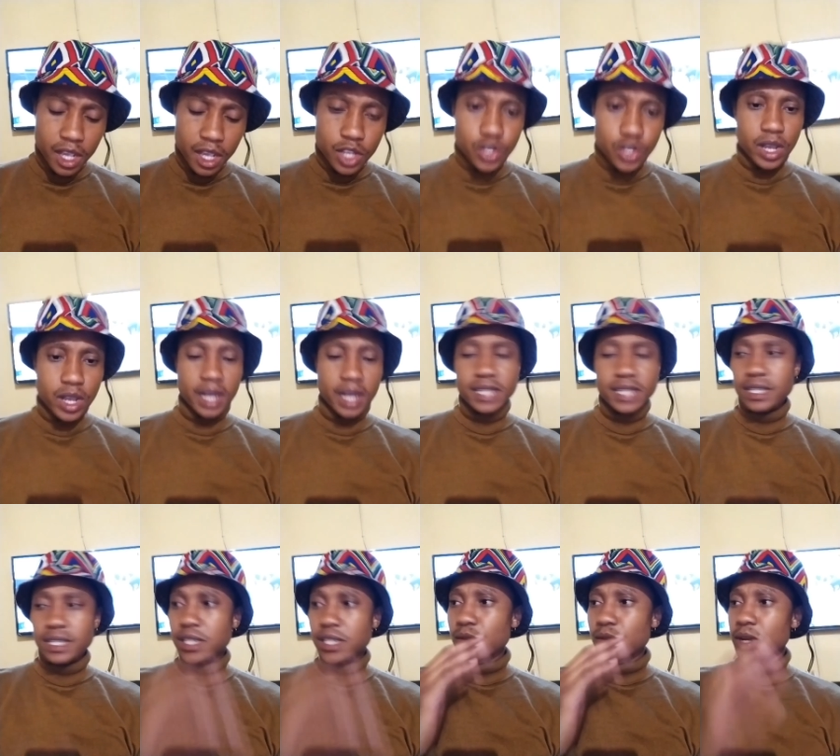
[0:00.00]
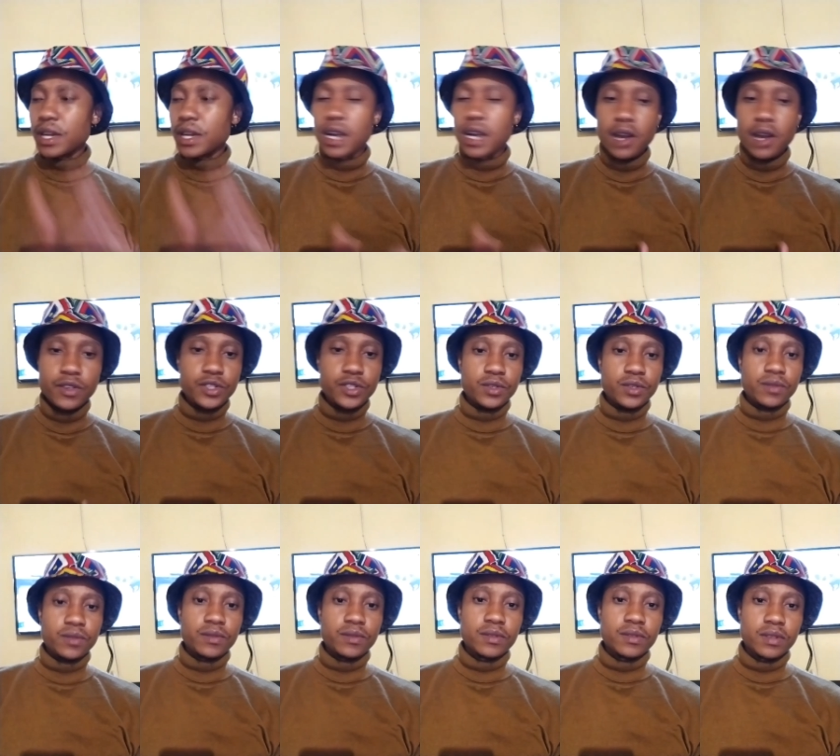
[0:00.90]
So yeah, guys, I just want to encourage
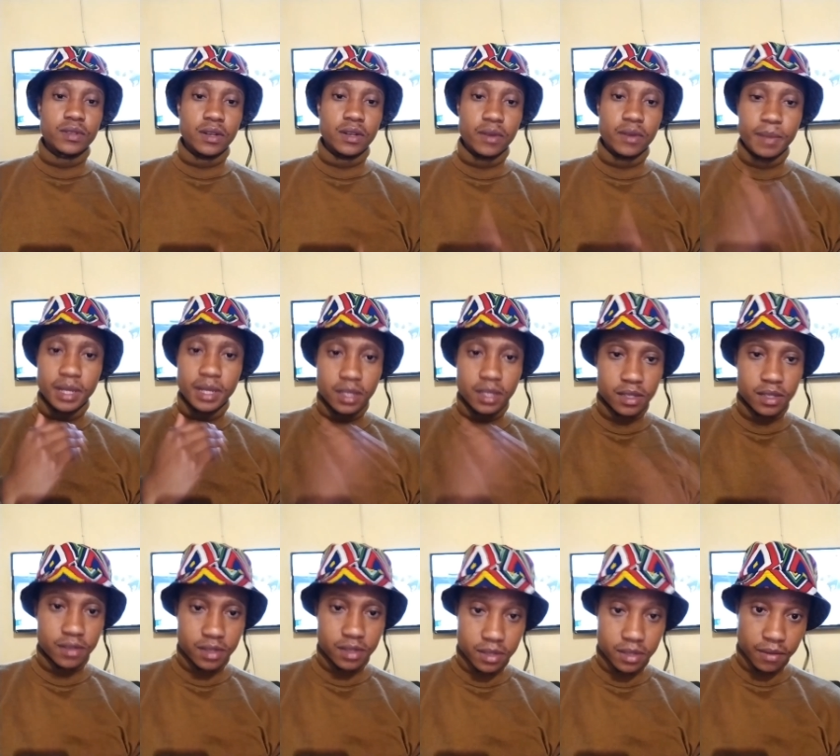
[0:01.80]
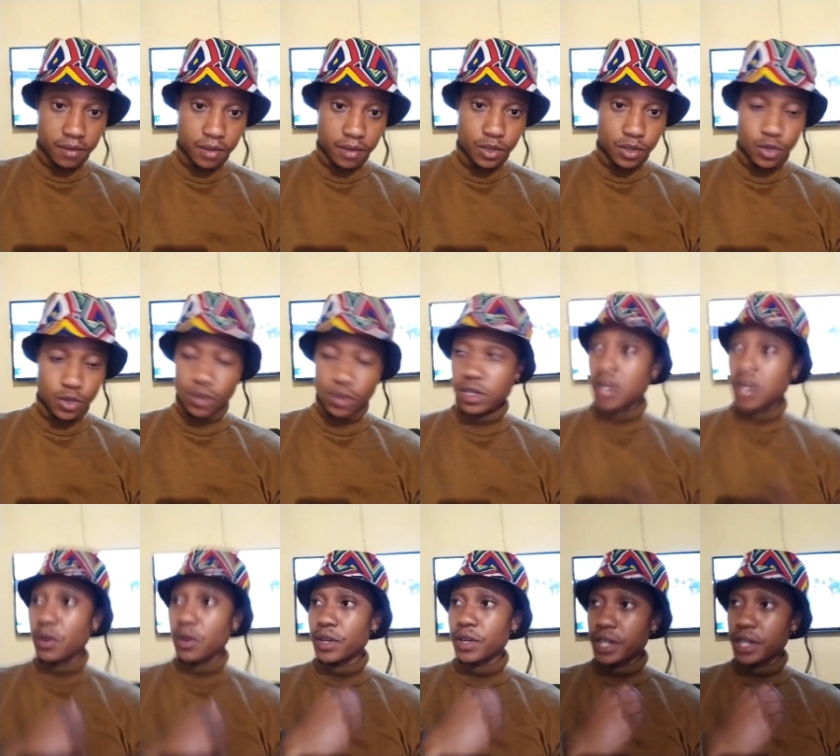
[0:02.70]
you. I want to make this very short.
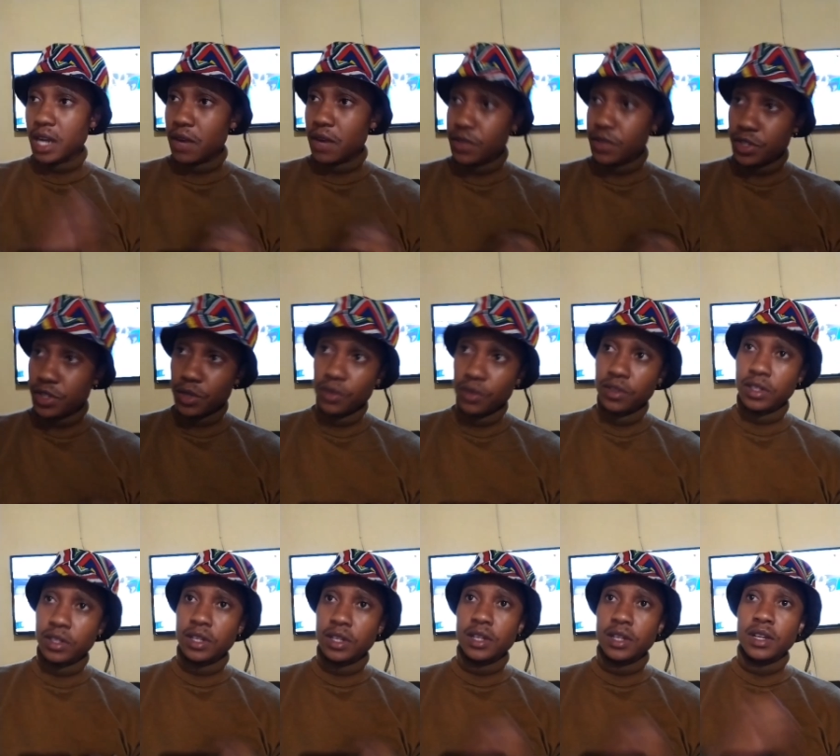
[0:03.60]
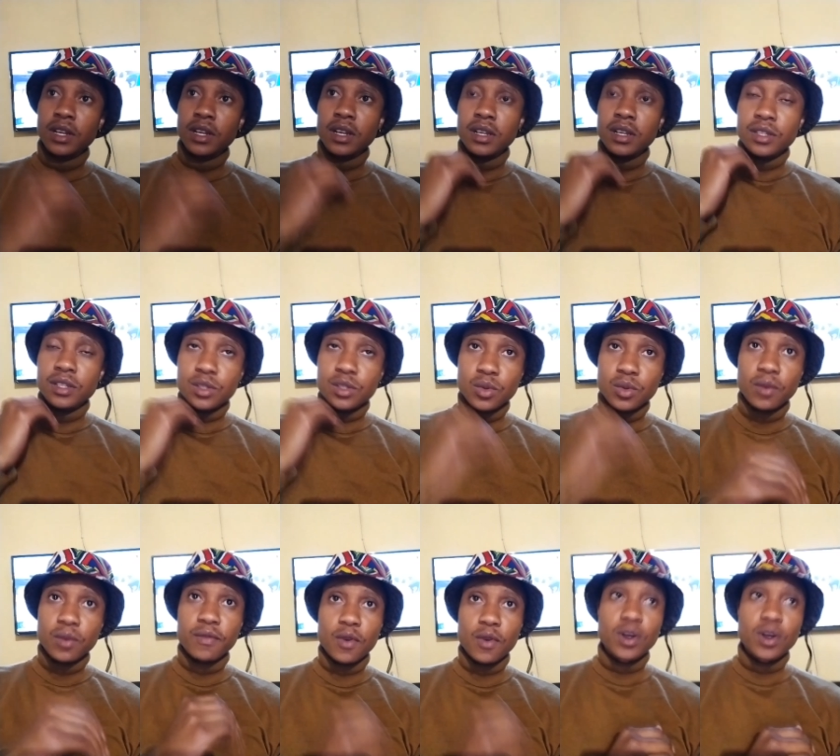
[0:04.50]
I want to encourage you
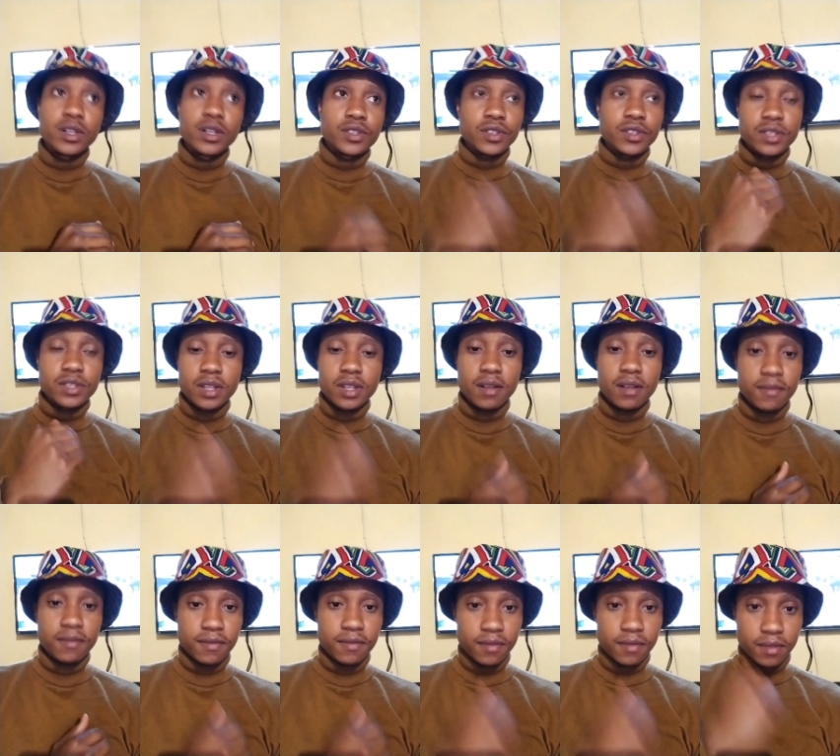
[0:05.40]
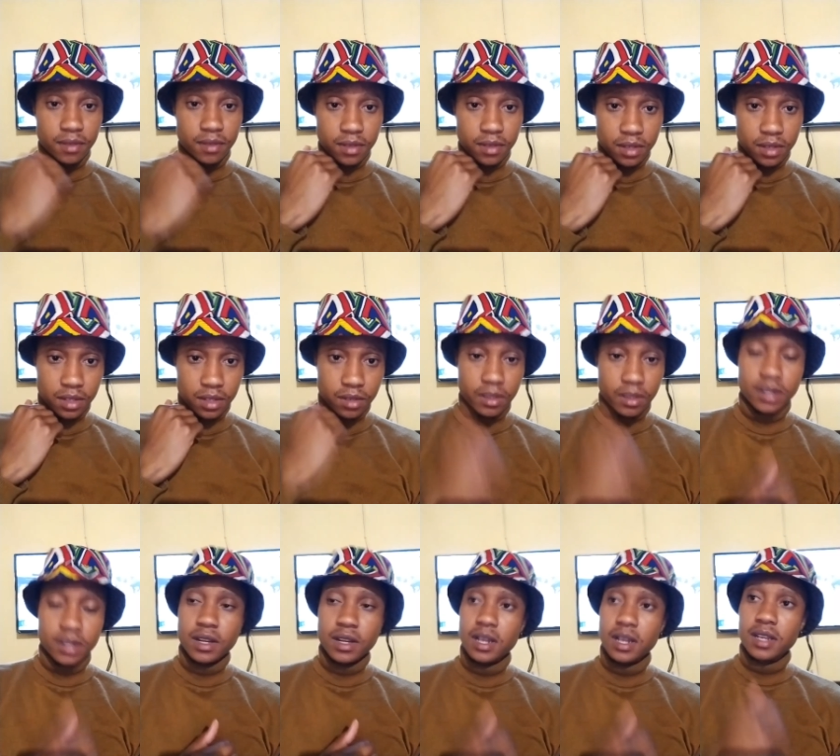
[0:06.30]
to focus on yourself, your
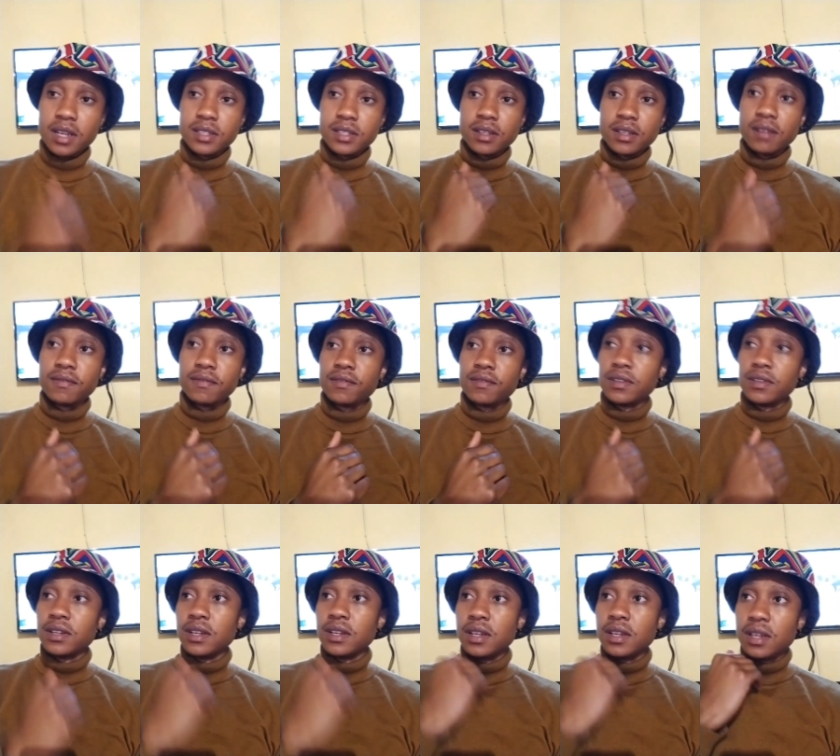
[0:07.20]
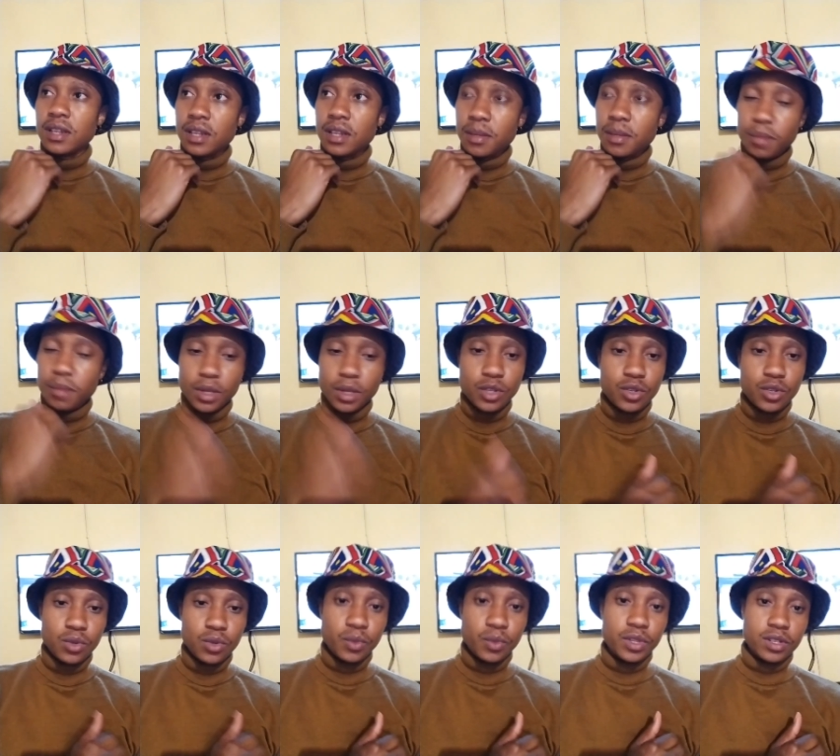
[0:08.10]
inner high self, be in
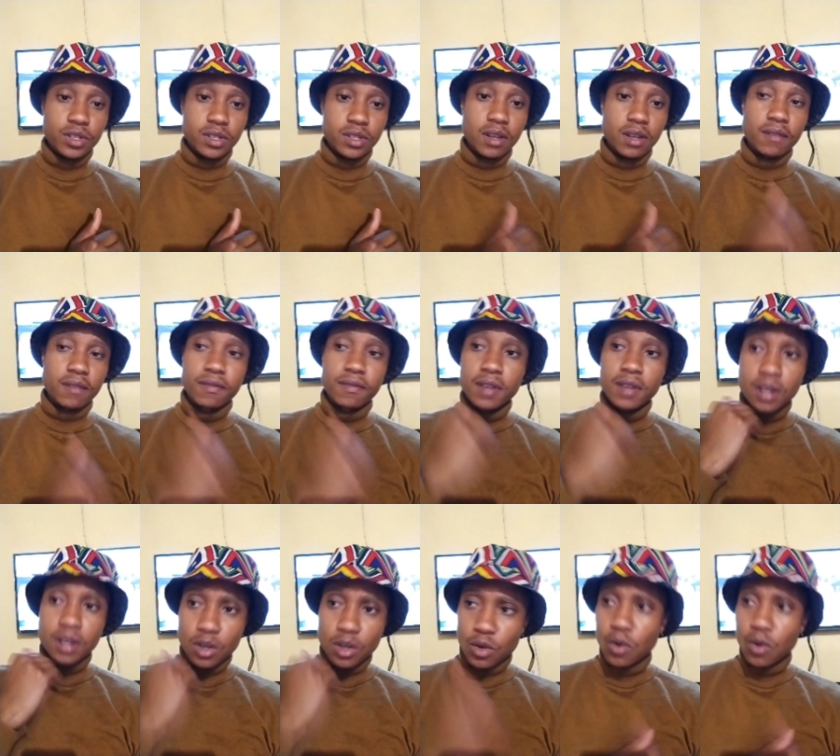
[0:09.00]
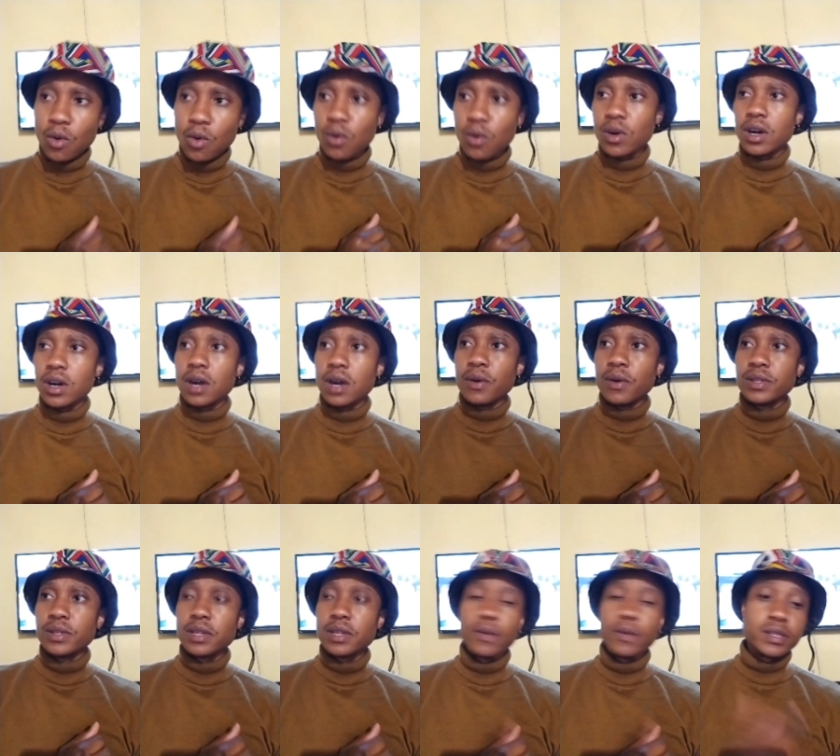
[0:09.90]
tune with yourself. Go. I
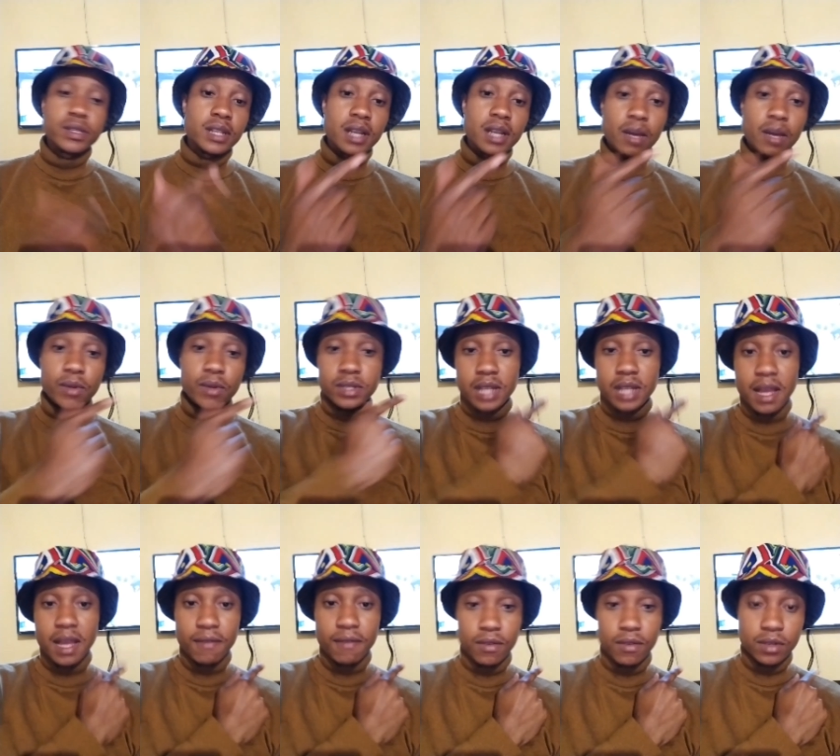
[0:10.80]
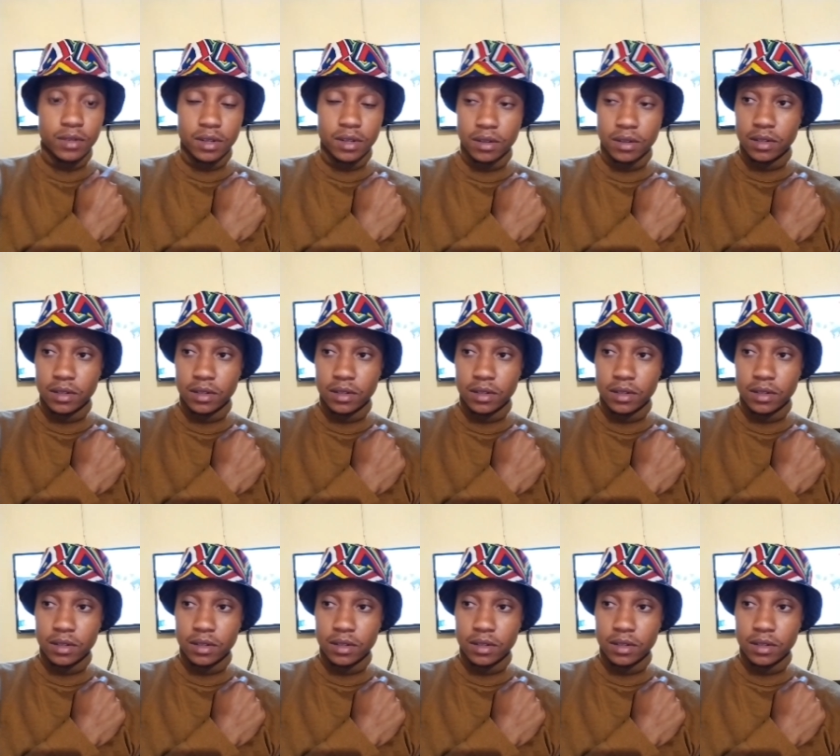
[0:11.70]
was live on